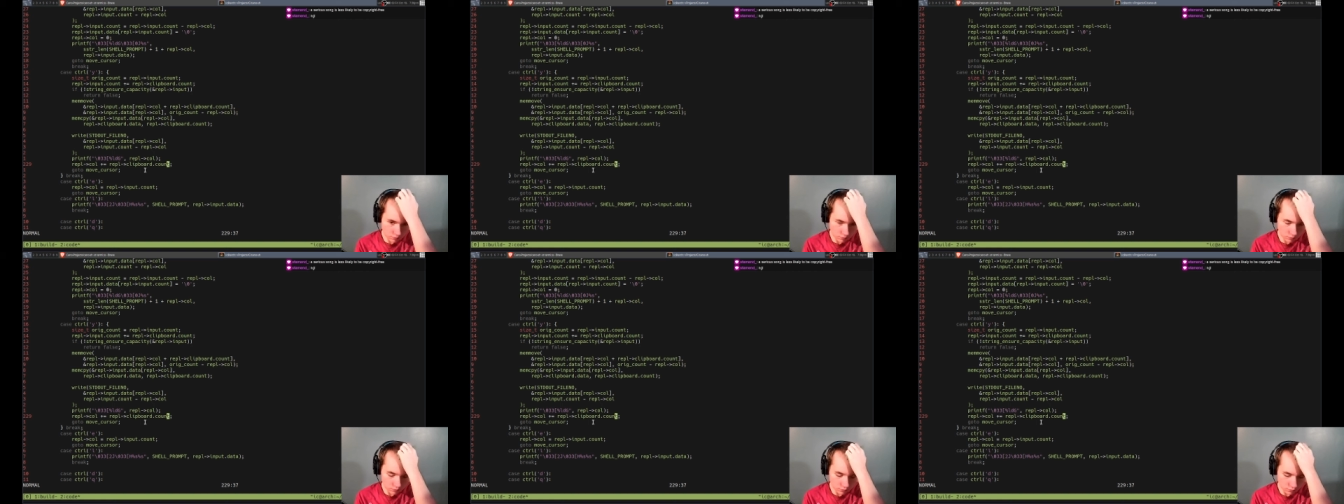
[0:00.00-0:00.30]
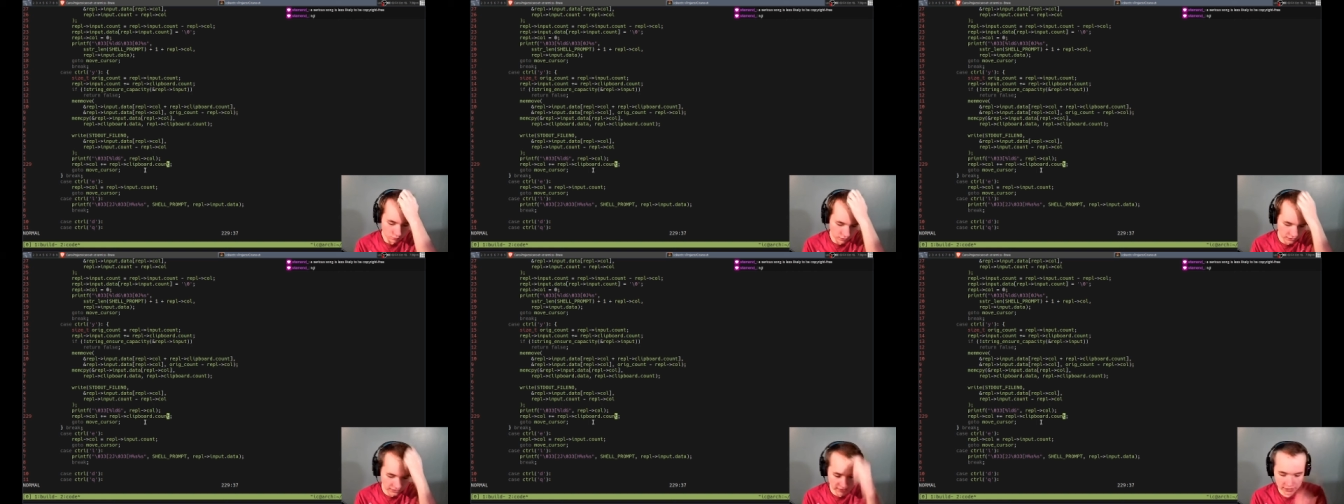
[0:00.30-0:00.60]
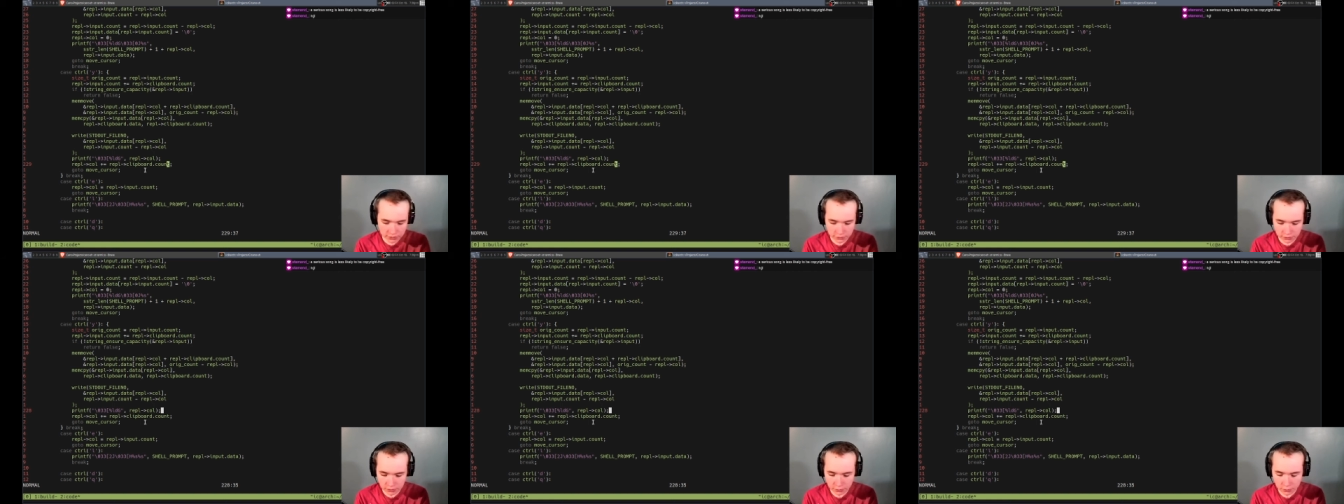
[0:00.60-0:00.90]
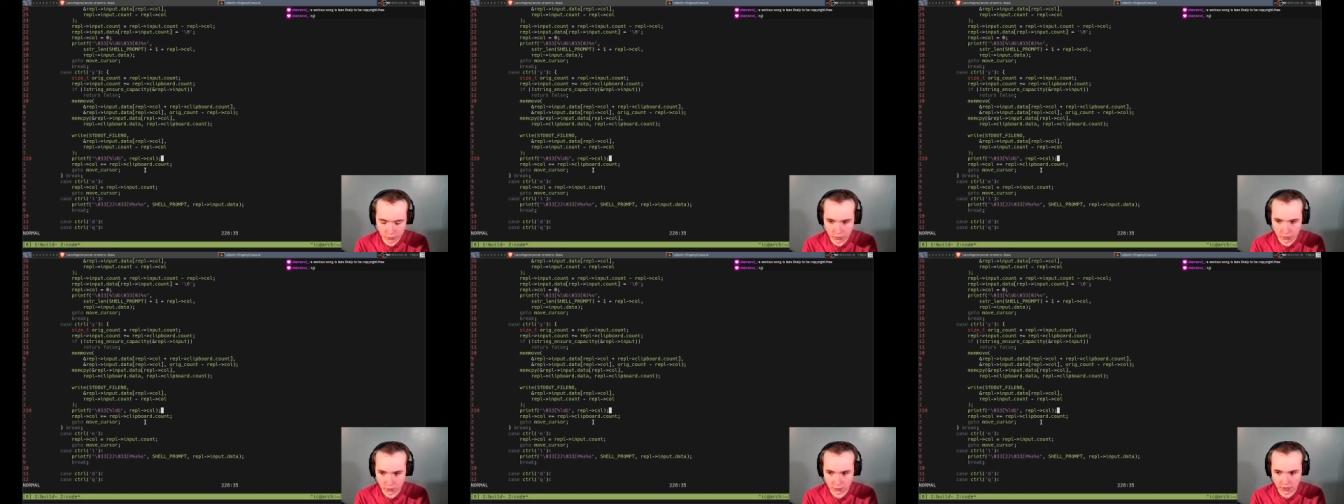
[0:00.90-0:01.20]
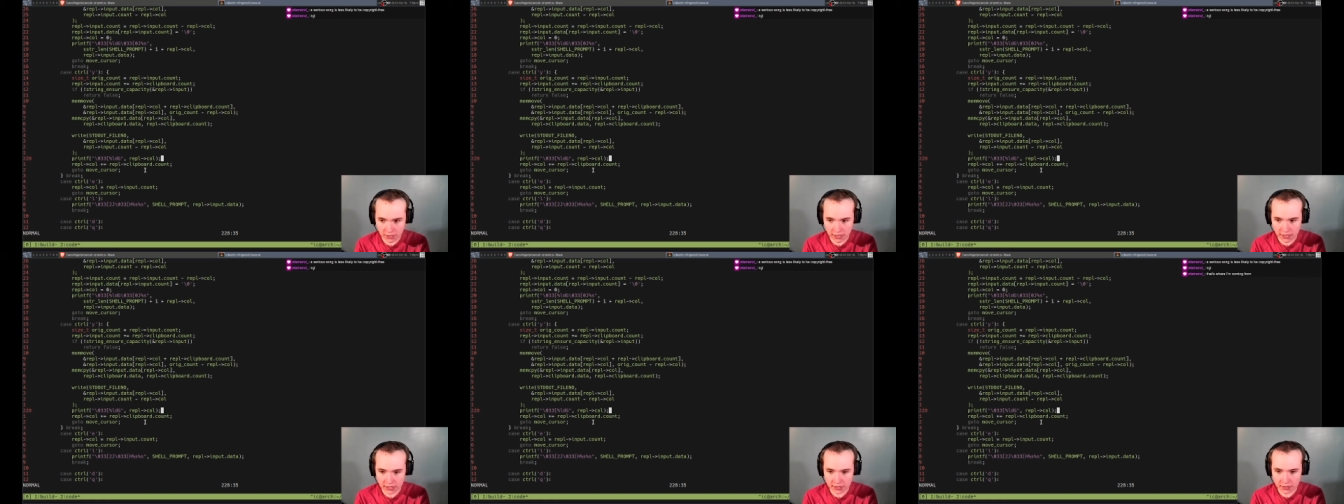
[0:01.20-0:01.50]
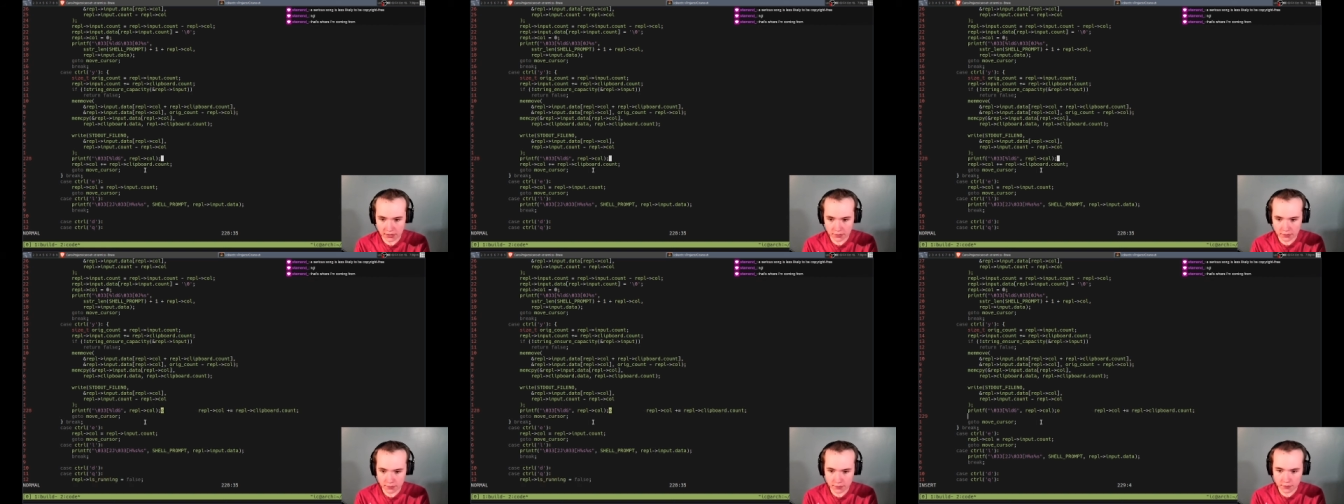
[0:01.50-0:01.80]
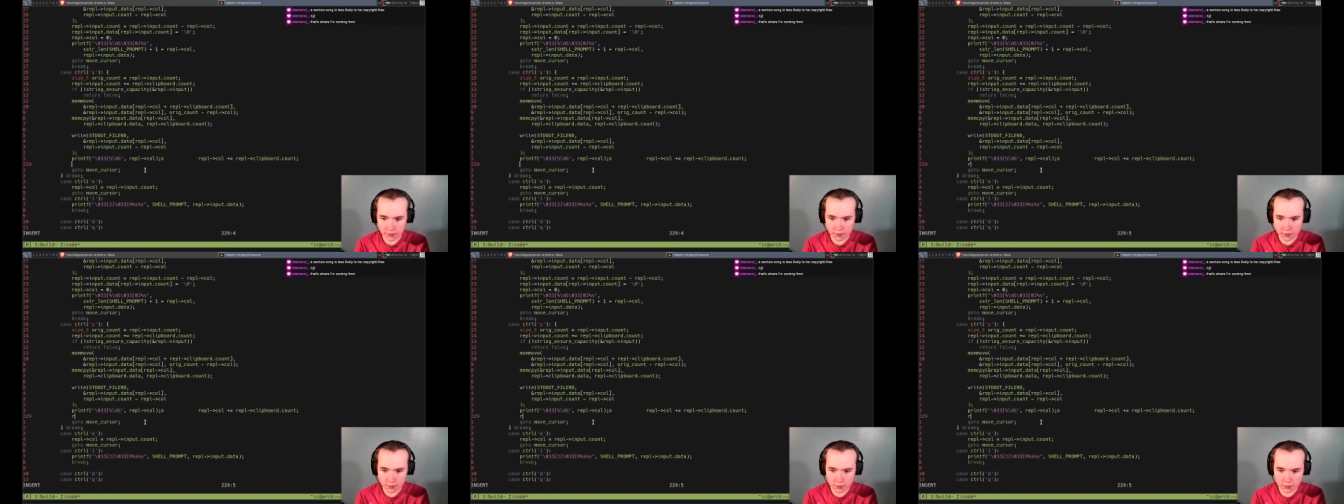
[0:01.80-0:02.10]
let's iterate row by,
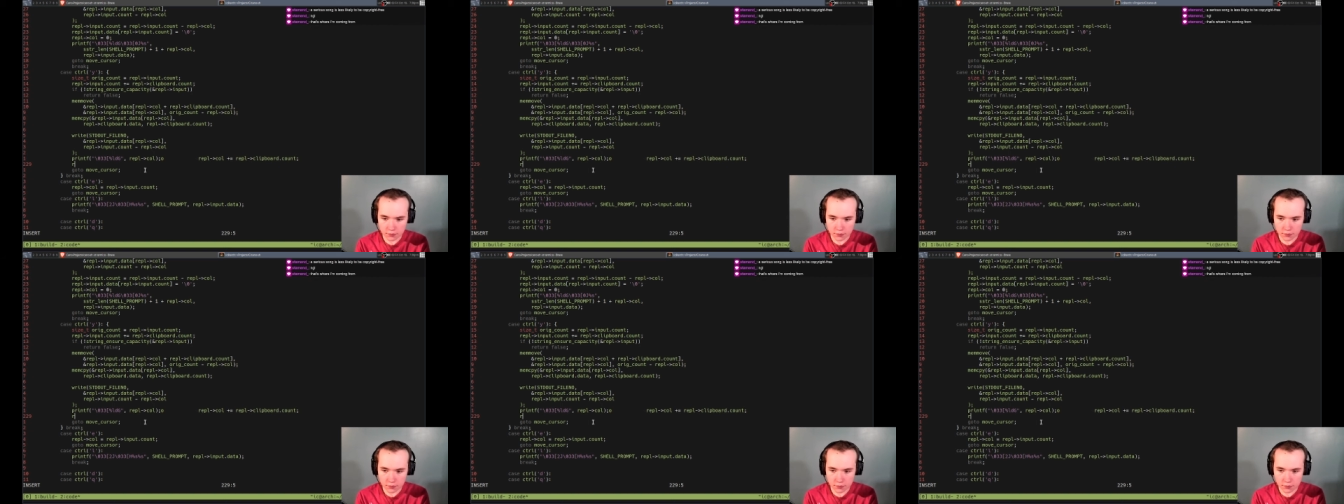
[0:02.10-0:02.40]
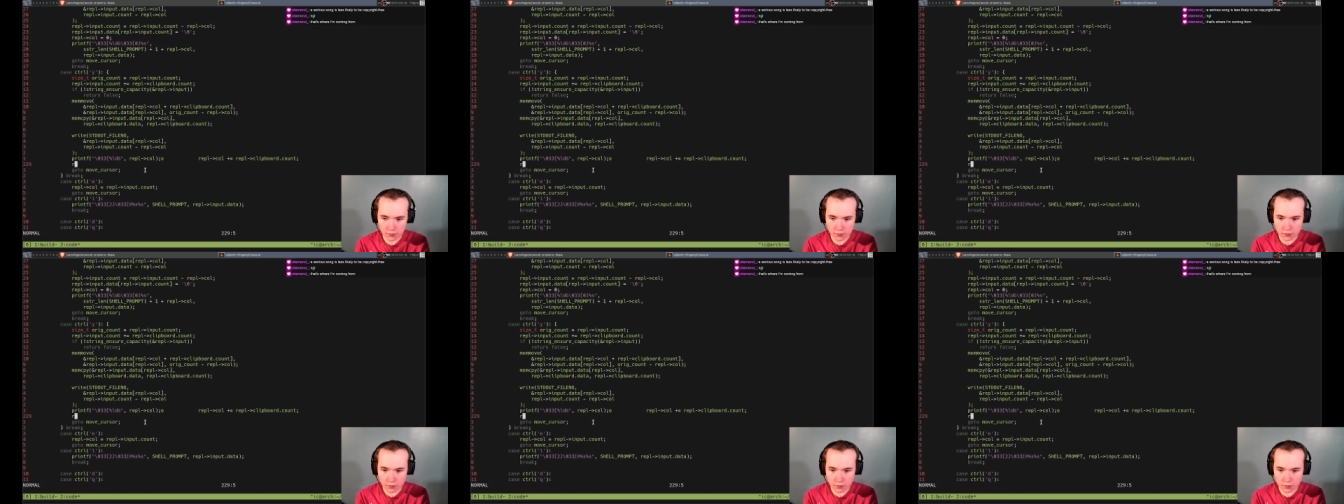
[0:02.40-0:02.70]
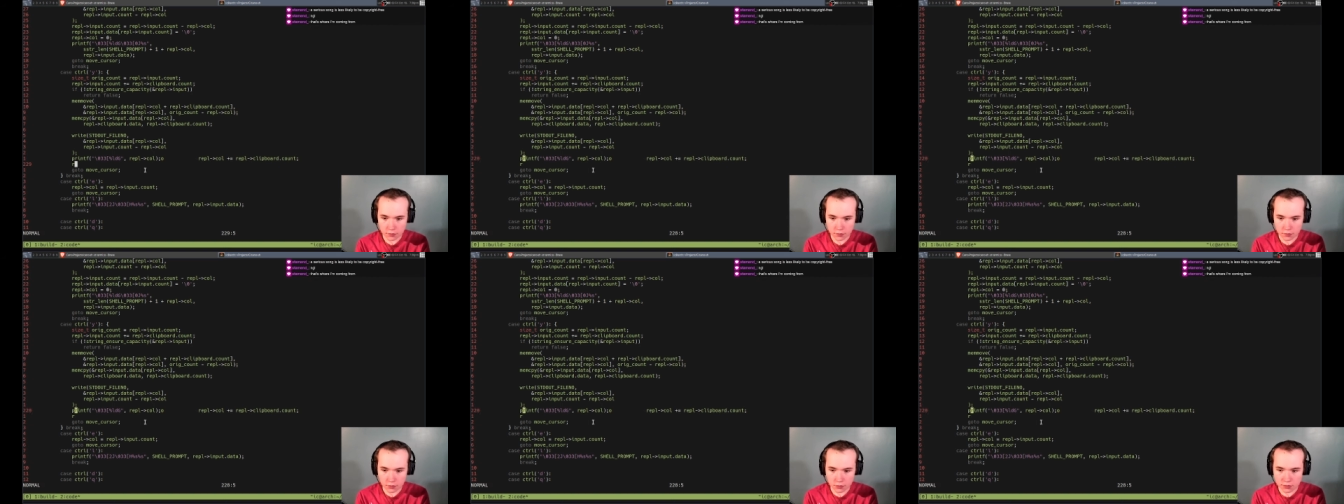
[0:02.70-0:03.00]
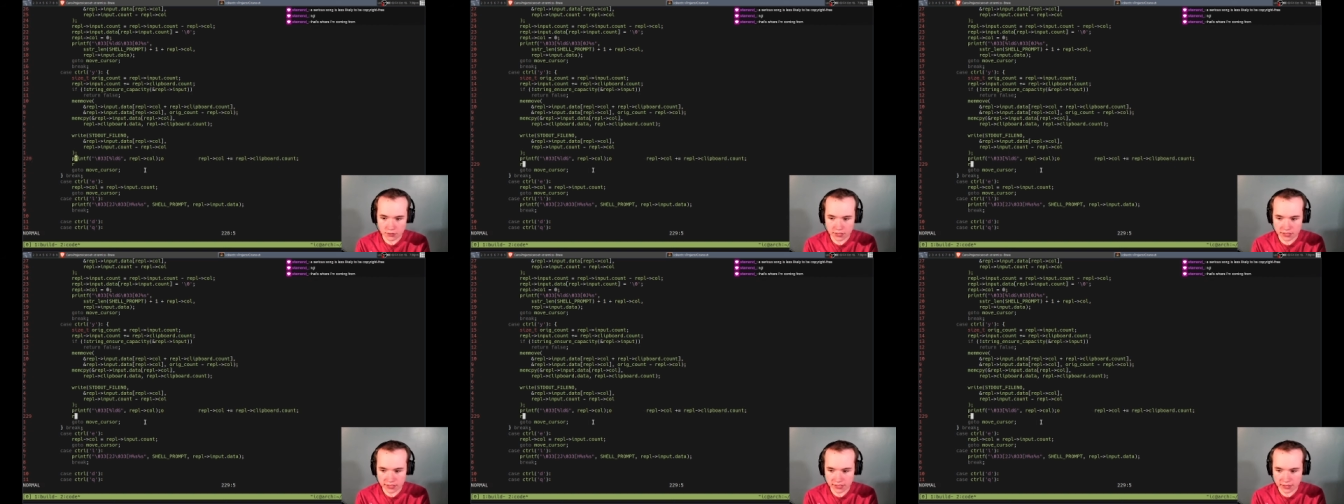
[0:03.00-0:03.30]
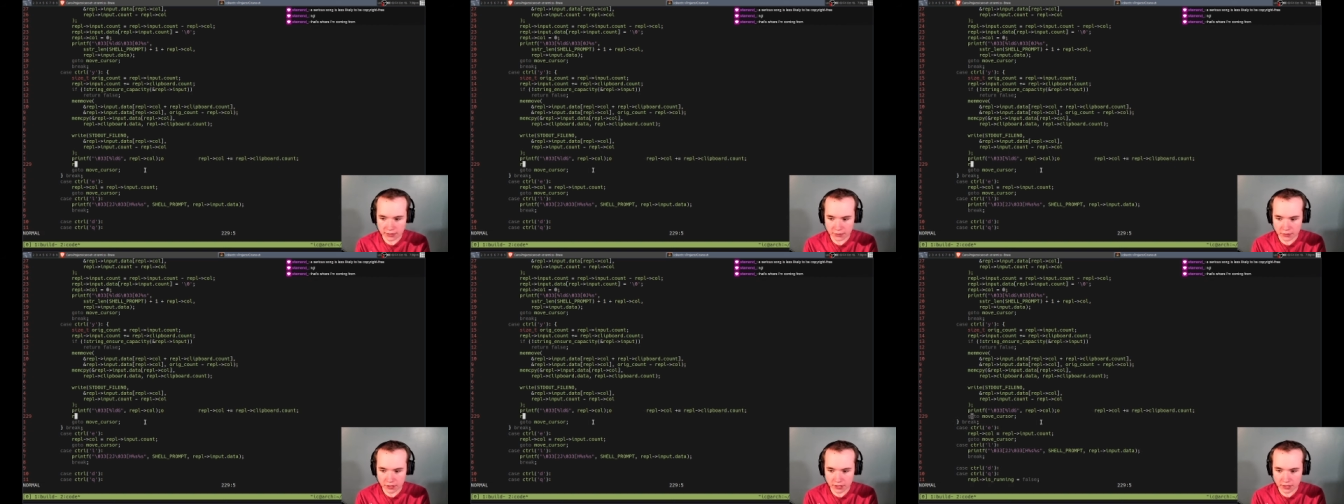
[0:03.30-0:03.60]
whoops, that's not right.